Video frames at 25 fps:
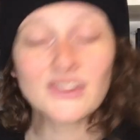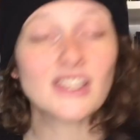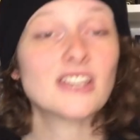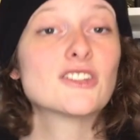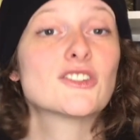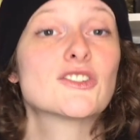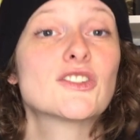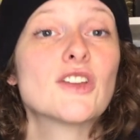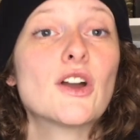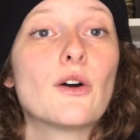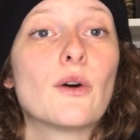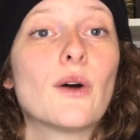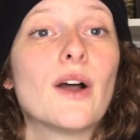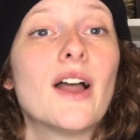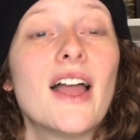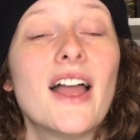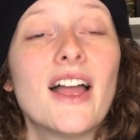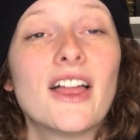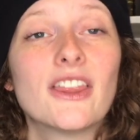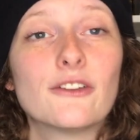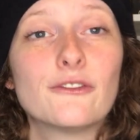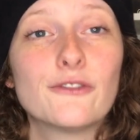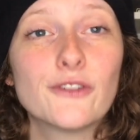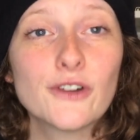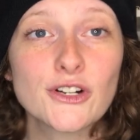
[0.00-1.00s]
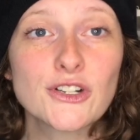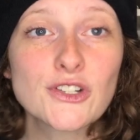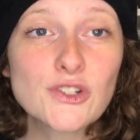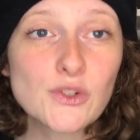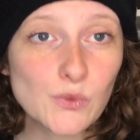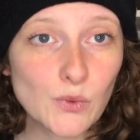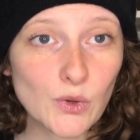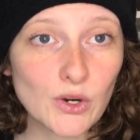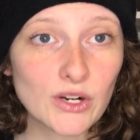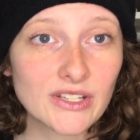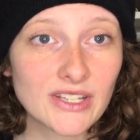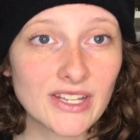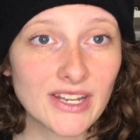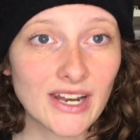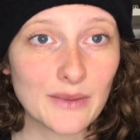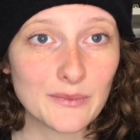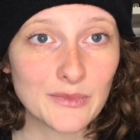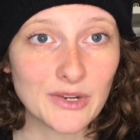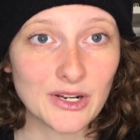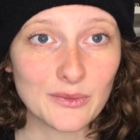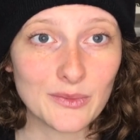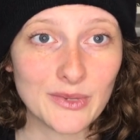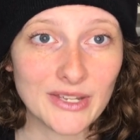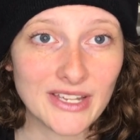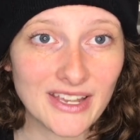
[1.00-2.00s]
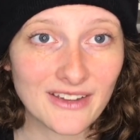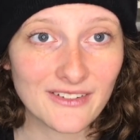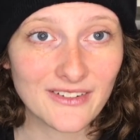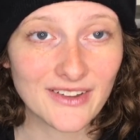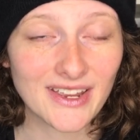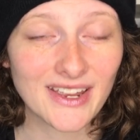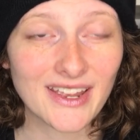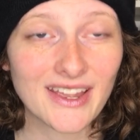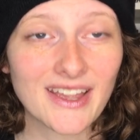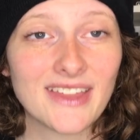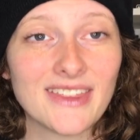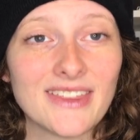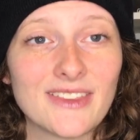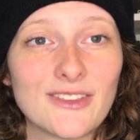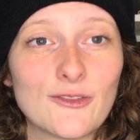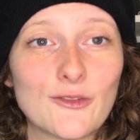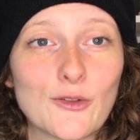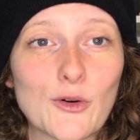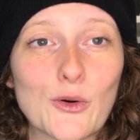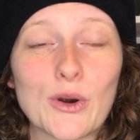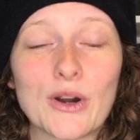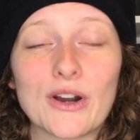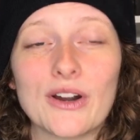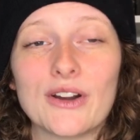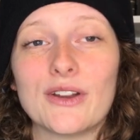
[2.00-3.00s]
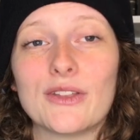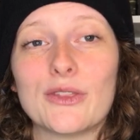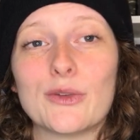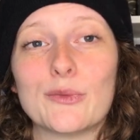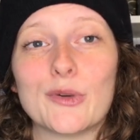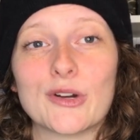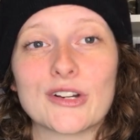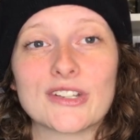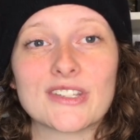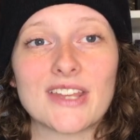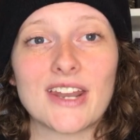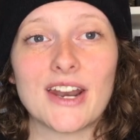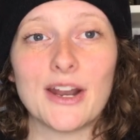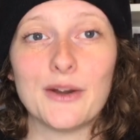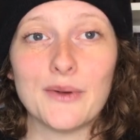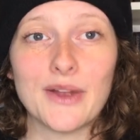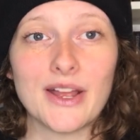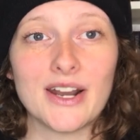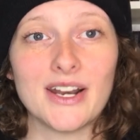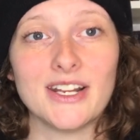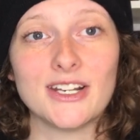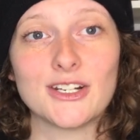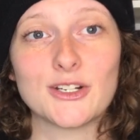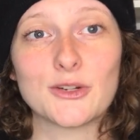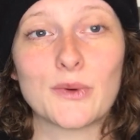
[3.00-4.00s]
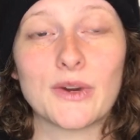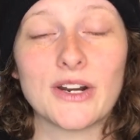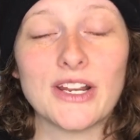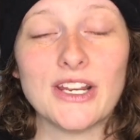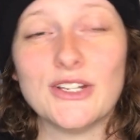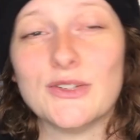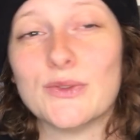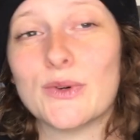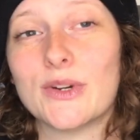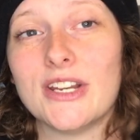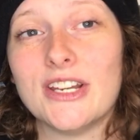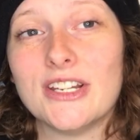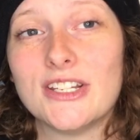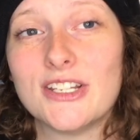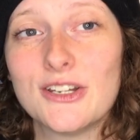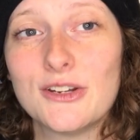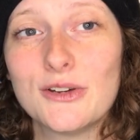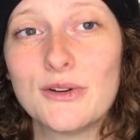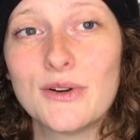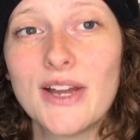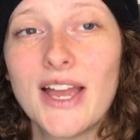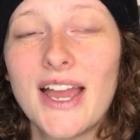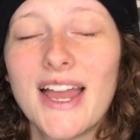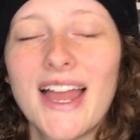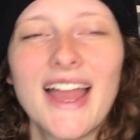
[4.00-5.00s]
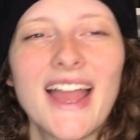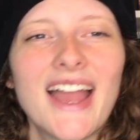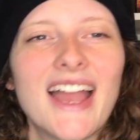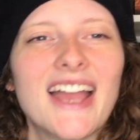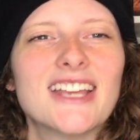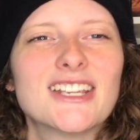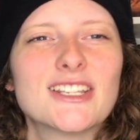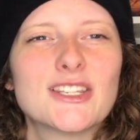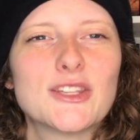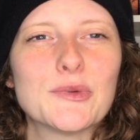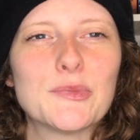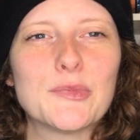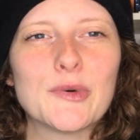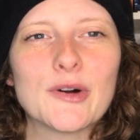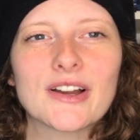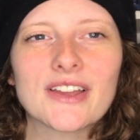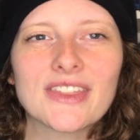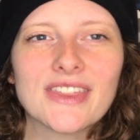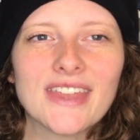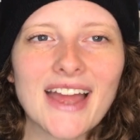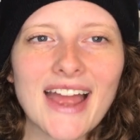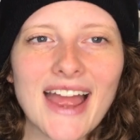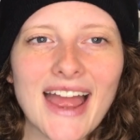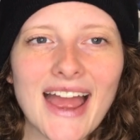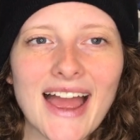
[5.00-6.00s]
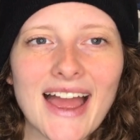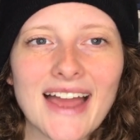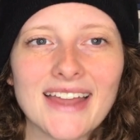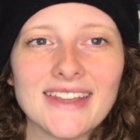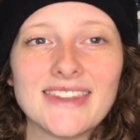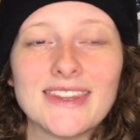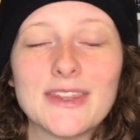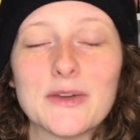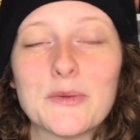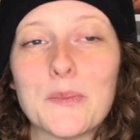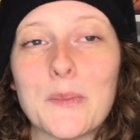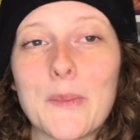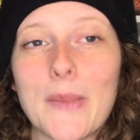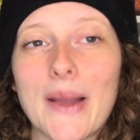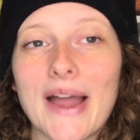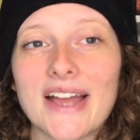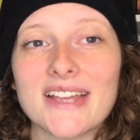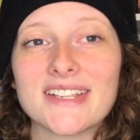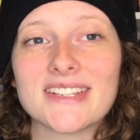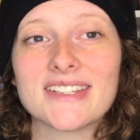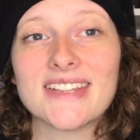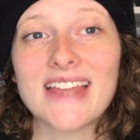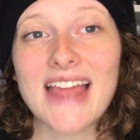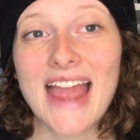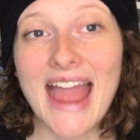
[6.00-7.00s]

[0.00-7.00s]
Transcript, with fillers: So, the first award that I'm going to be giving for the books that I read in 2022 is the book that had the best